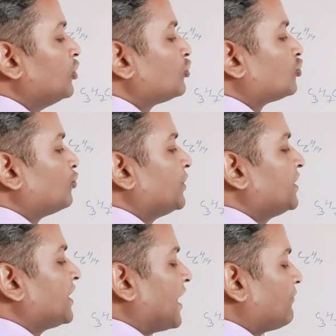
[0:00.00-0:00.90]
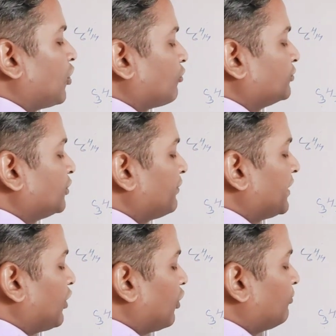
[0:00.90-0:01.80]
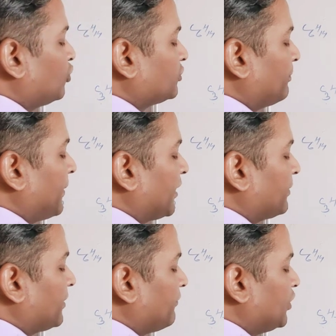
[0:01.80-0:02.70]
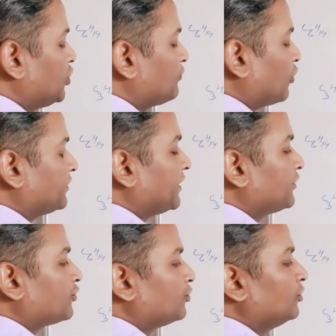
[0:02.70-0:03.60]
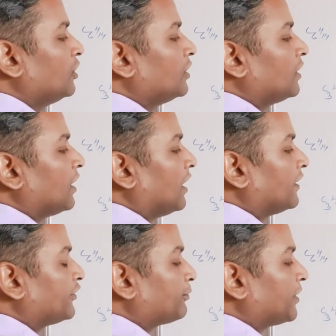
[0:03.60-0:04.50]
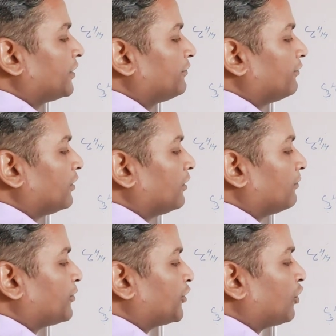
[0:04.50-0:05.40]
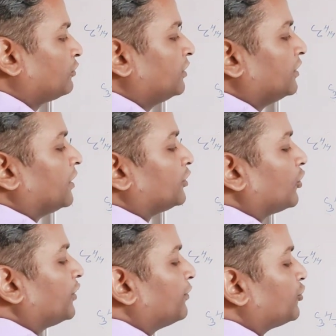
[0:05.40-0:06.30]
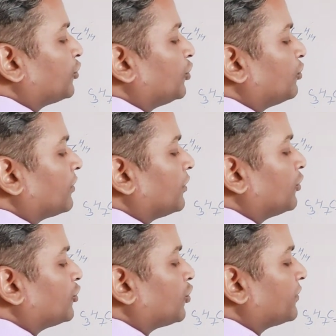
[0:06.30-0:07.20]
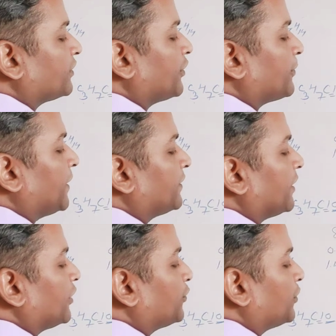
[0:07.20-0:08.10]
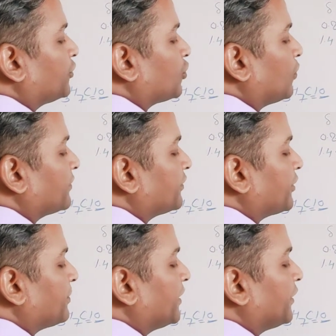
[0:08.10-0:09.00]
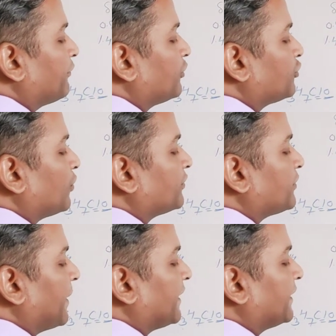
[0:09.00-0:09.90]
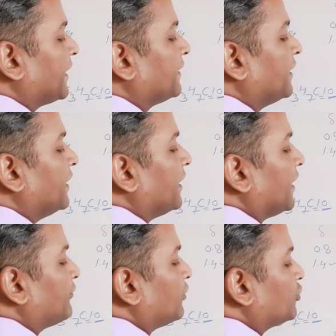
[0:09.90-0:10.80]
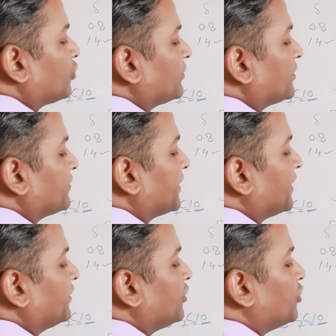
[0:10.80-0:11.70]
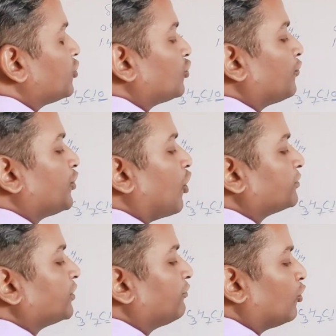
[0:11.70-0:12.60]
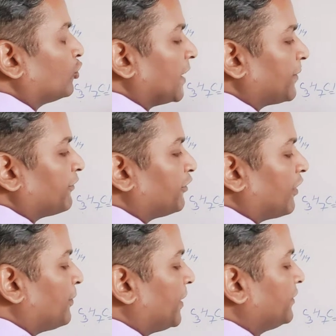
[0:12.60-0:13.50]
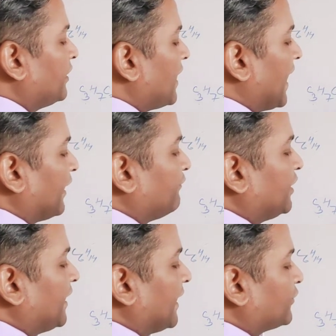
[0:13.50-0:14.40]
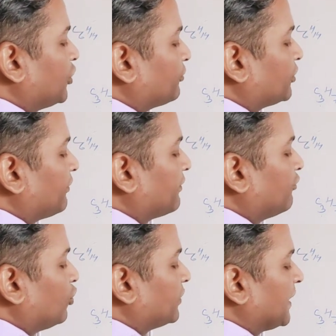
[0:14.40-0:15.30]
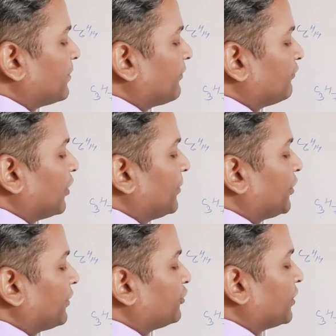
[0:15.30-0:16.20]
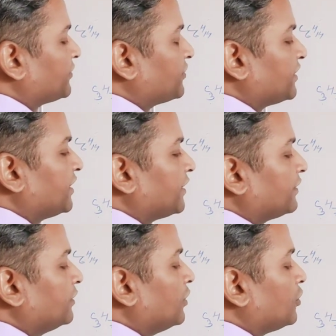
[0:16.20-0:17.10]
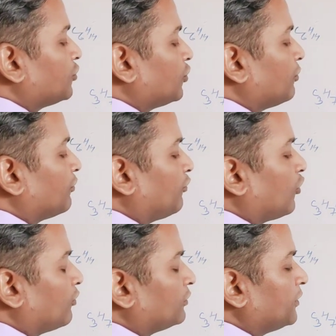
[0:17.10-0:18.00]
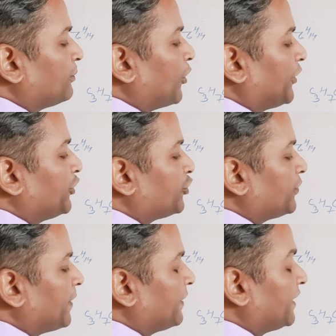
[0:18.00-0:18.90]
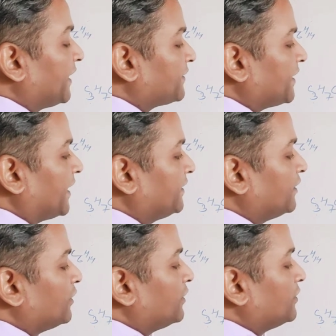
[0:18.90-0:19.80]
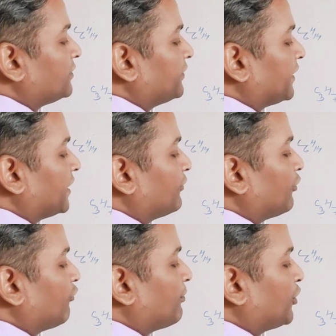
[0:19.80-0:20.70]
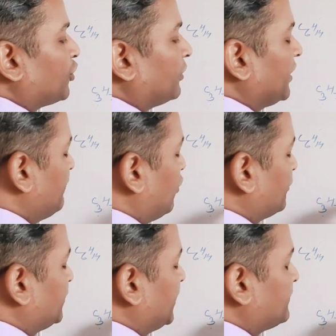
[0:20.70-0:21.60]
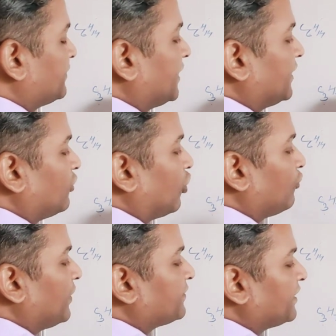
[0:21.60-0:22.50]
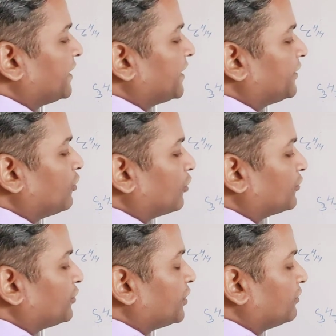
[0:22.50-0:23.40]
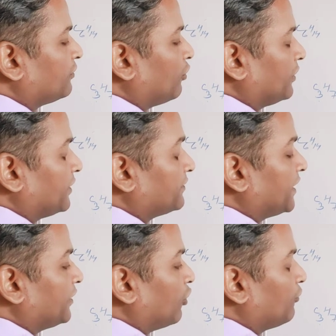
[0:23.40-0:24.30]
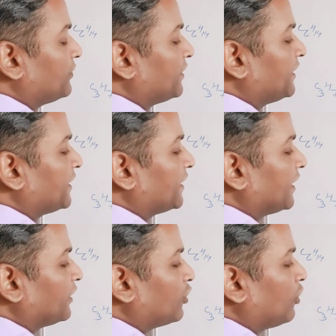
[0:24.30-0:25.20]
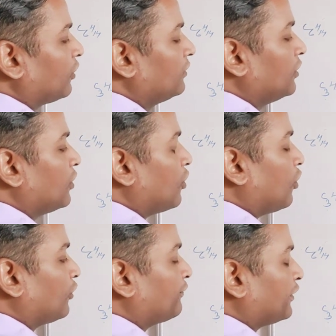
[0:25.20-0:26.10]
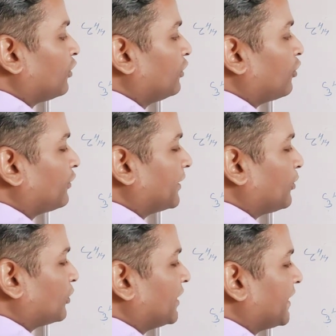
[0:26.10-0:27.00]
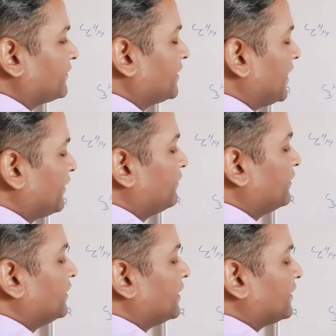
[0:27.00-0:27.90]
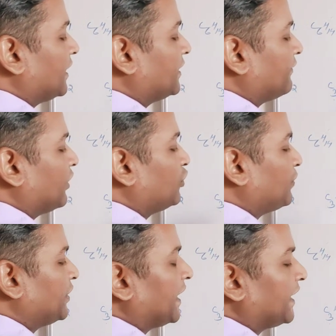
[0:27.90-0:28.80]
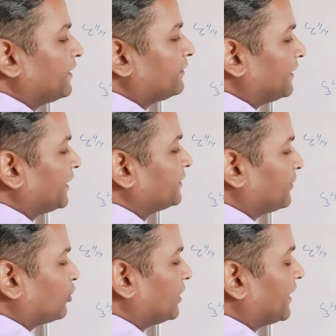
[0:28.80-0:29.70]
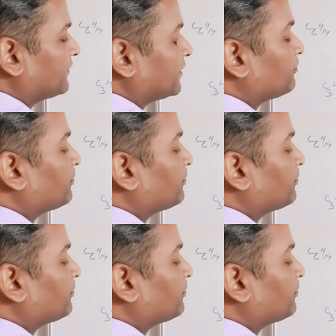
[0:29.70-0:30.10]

So we have observing almost comparable value for these two triplet proton. So it will show us a triplet, it will show us a triplet, it will show us a pentate, it will show us a singlet. So we observe 4 type of environment, and we are actually observing 4 type of environment, as you can see here. So the point you should remember here is that singlet for 1 proton, if oxygen is there, always indicate oxygen, or is there, always indicate alcohol or phenol or carboxylic acid. If delta value is very high, then carboxylic acid.